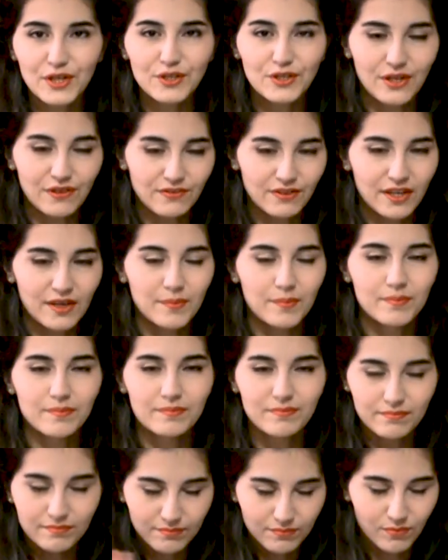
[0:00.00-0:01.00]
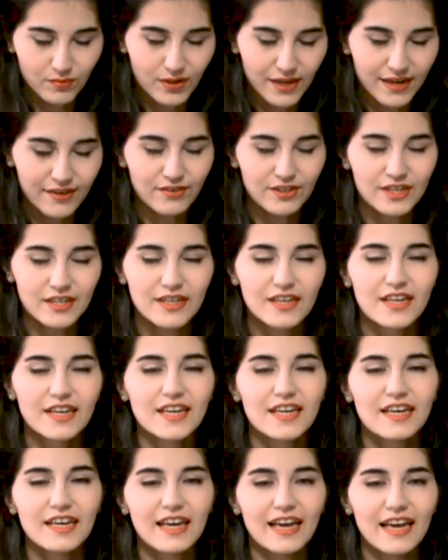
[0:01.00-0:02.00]
Do you have time whenever?
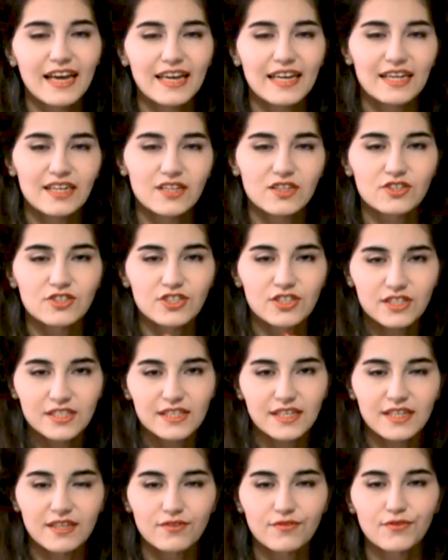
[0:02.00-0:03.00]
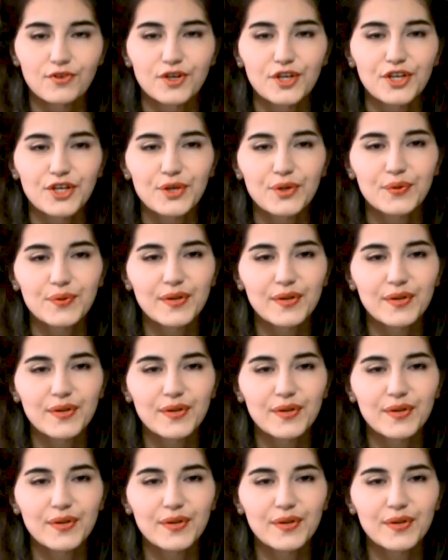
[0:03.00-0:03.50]
And it'll just send it for you.